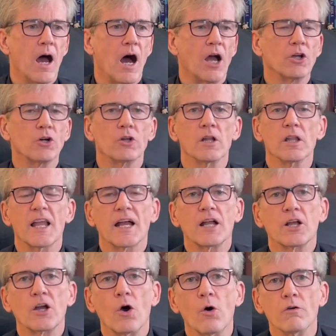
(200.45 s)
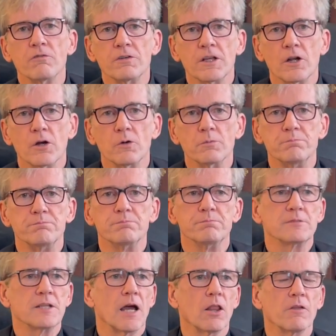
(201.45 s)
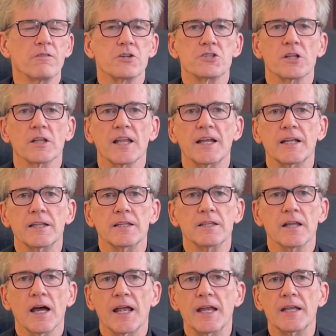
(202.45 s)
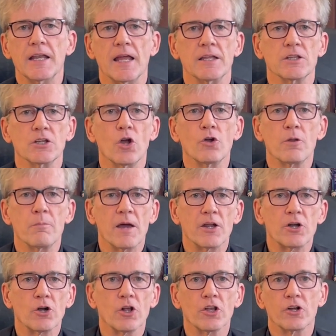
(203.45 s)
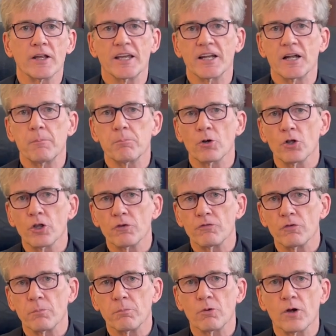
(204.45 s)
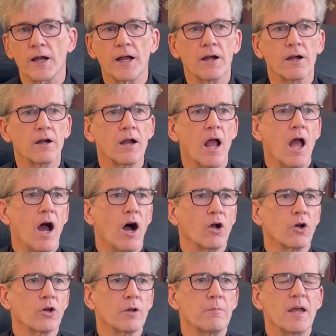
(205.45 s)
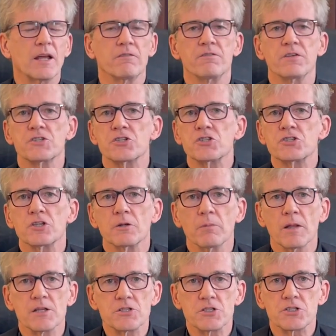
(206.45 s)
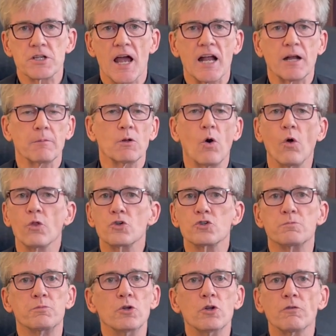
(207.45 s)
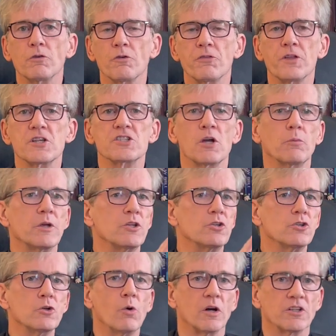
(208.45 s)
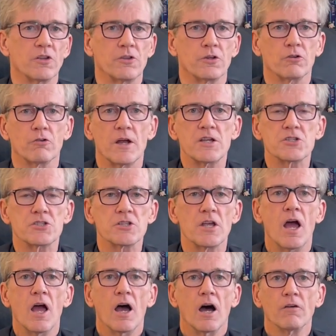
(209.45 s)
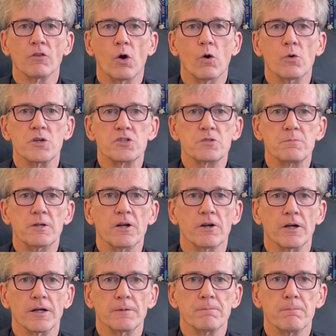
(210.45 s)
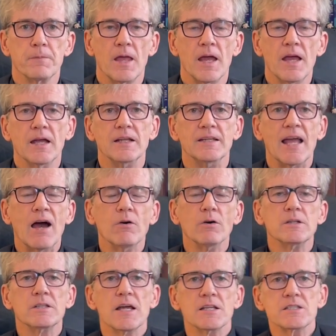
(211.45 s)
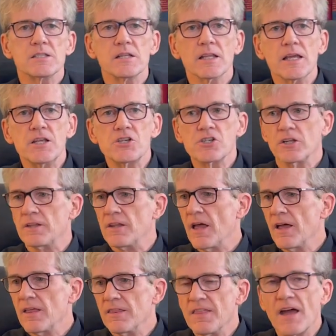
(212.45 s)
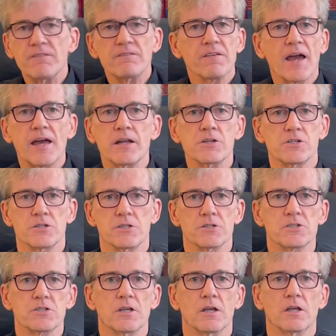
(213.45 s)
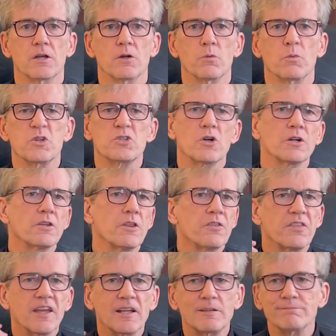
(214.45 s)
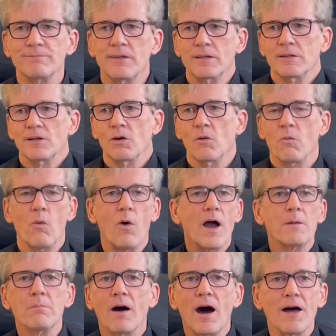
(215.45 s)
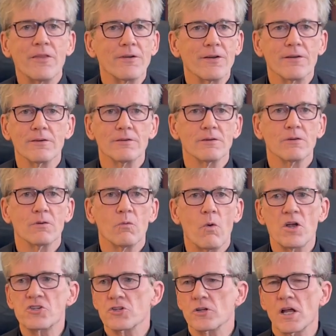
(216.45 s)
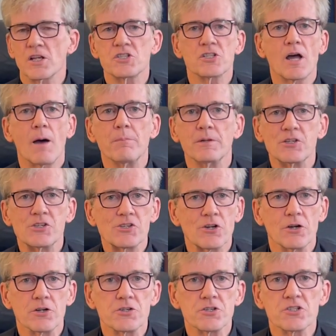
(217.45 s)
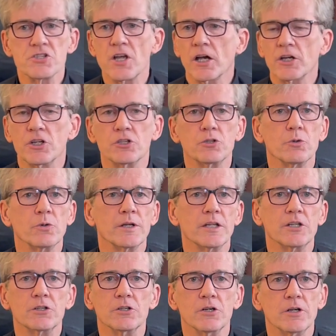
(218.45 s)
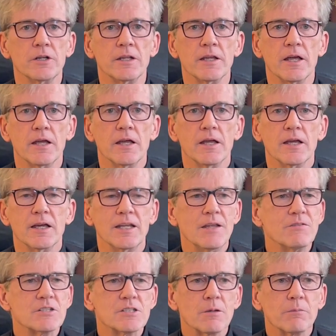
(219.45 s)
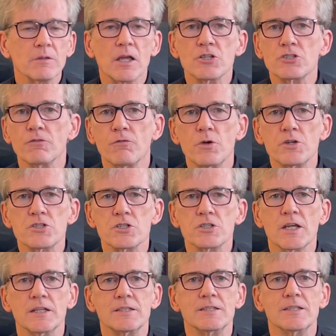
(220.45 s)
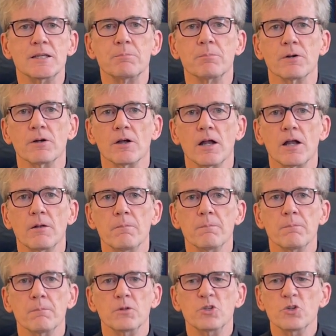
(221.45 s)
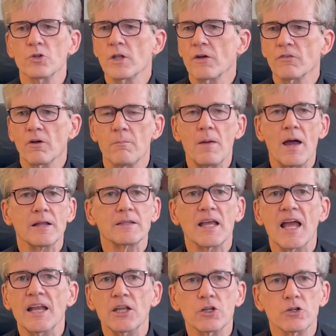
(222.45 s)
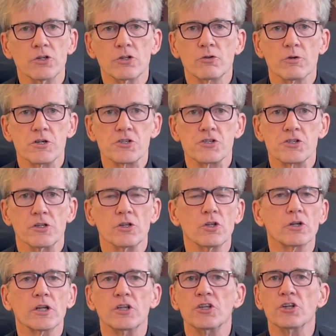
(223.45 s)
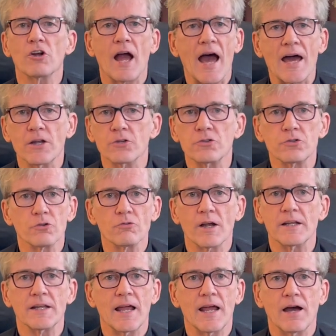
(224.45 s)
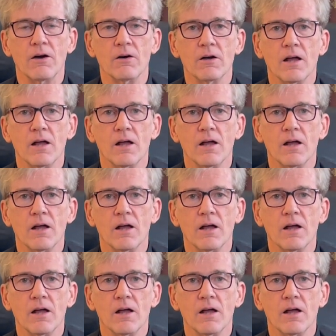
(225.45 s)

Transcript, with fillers: I'm going to let go of, you know, television late at night and go to bed earlier and get up early for prayer. I'm going to make a visit to the Blessed Sacrament. All those beautiful things that we do under the grace of the Holy Spirit. Now in desolation, that vanishes. We start to think, why bother? Why should I stop in church? It's not going to do any good. And even sometimes the voices get deeper. You'll never amount to any good Christian. Look at your attitude right now.